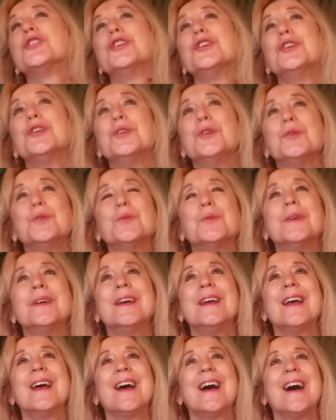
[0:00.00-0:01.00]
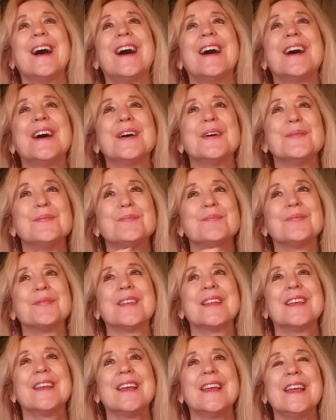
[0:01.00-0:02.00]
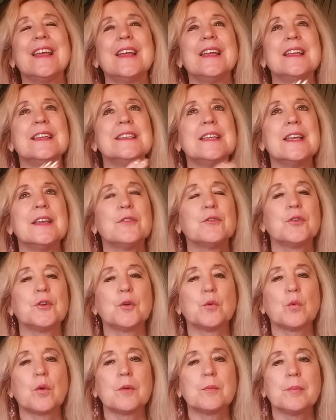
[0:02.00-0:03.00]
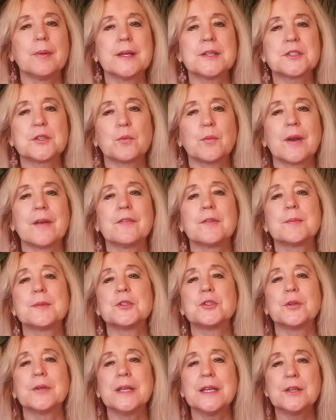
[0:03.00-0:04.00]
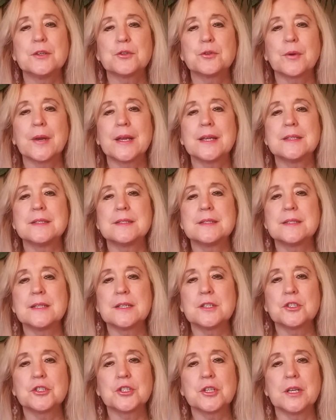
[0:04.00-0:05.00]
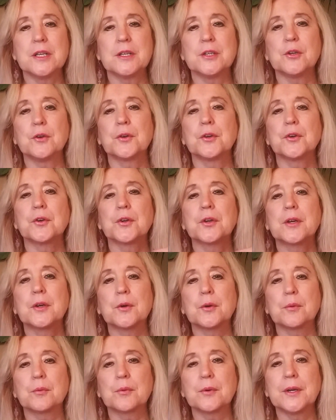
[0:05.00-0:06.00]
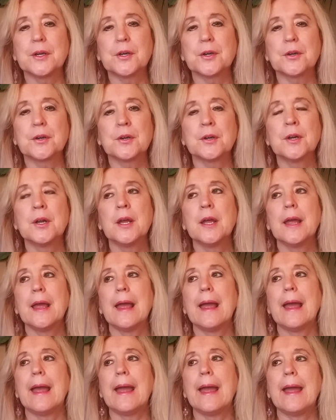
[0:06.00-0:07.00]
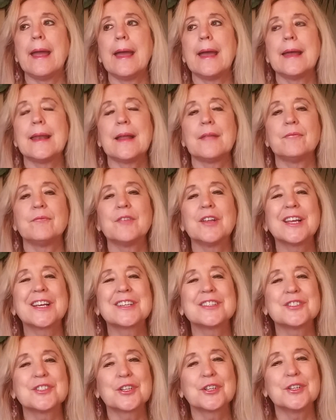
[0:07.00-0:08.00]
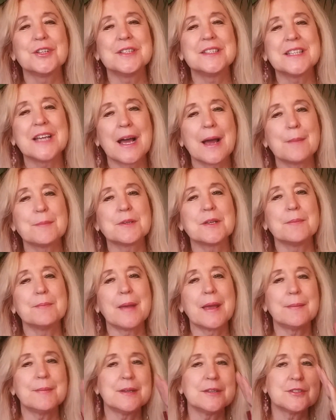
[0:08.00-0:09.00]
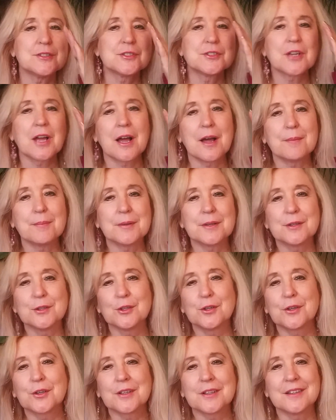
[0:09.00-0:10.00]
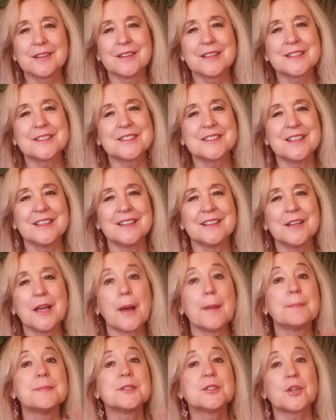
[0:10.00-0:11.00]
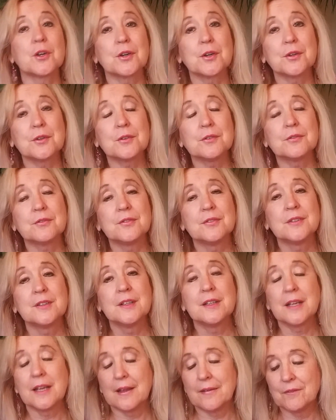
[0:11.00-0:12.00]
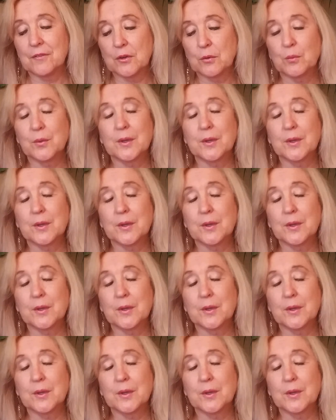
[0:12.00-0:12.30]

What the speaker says: to either your workplace or whatever, but you're in transition or your career, and I feel like it's a good time to maybe stop, look, listen, observe, if you